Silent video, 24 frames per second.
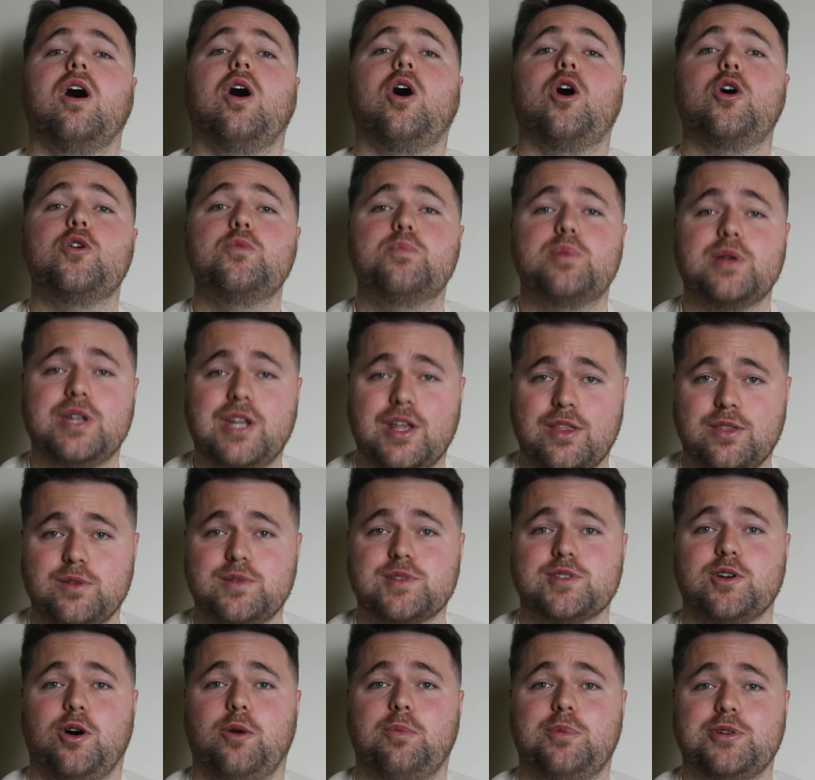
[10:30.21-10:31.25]
opening
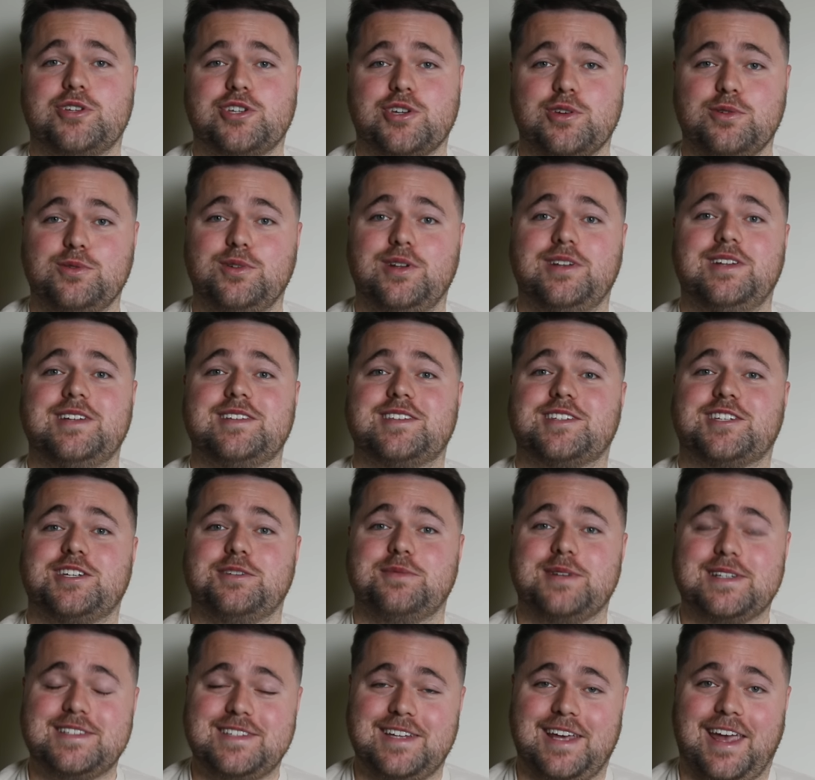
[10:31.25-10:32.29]
those opportunities
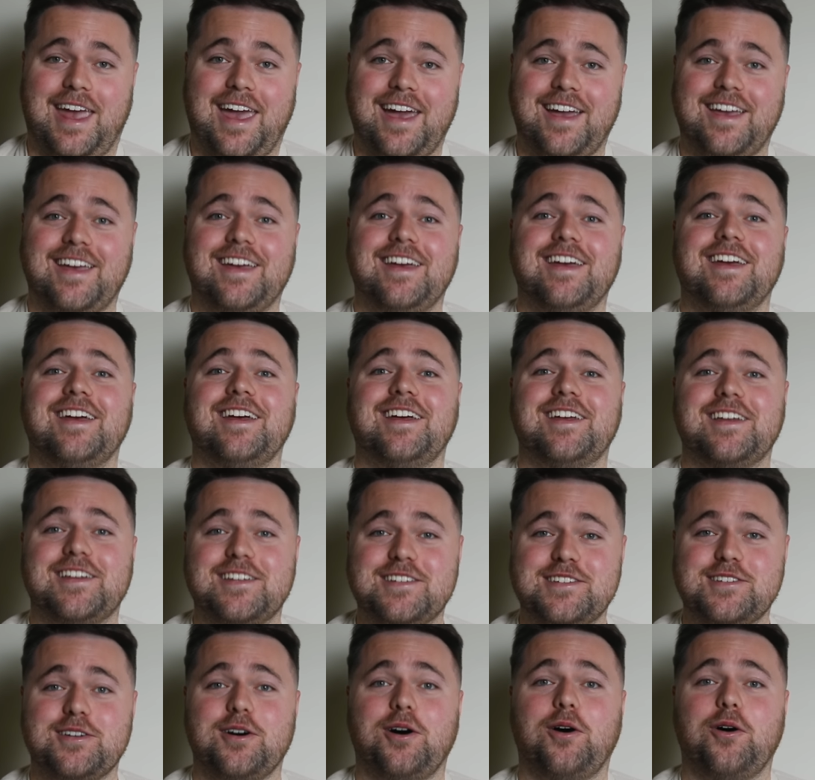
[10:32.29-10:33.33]
to attack
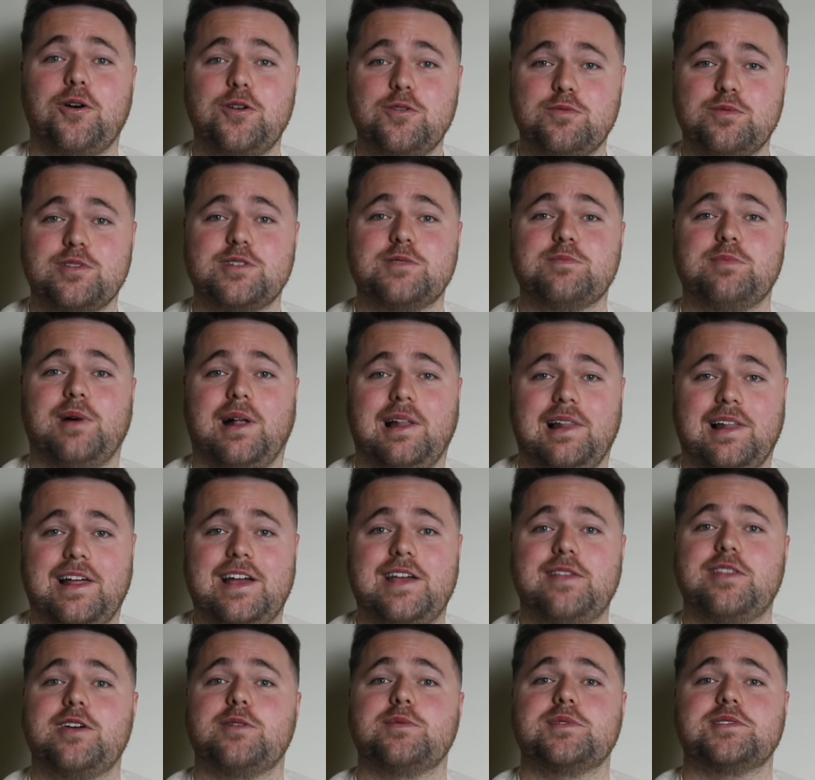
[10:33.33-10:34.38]
in open
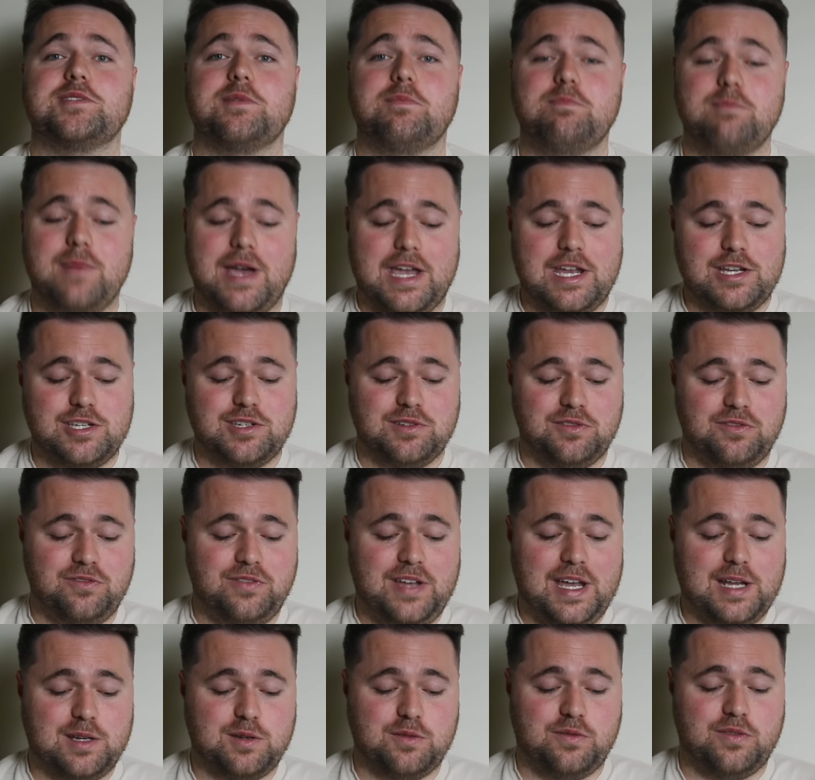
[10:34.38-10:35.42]
play. That was a major
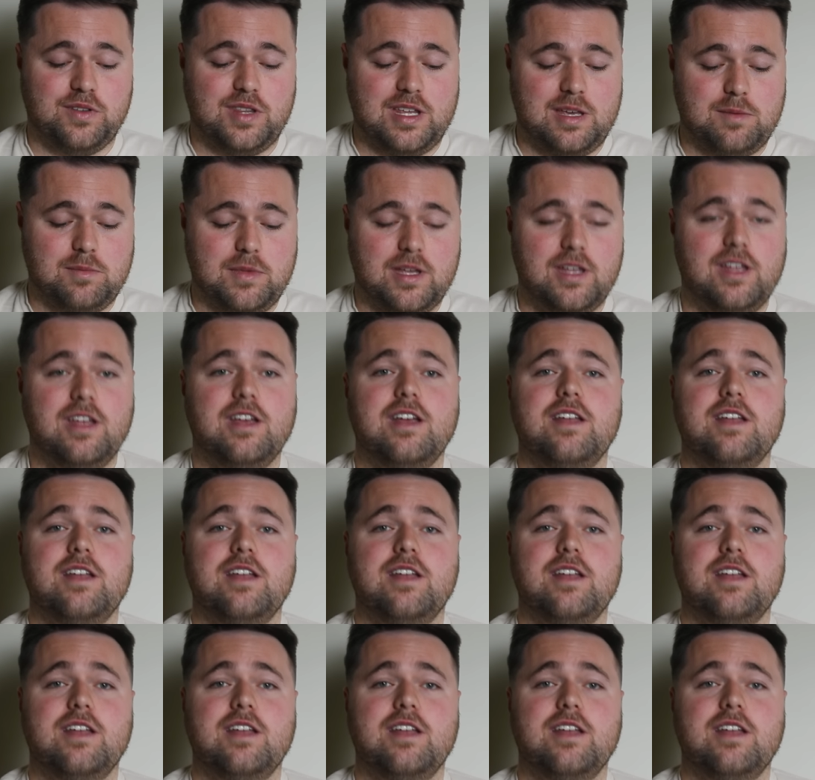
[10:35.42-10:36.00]
factor for them.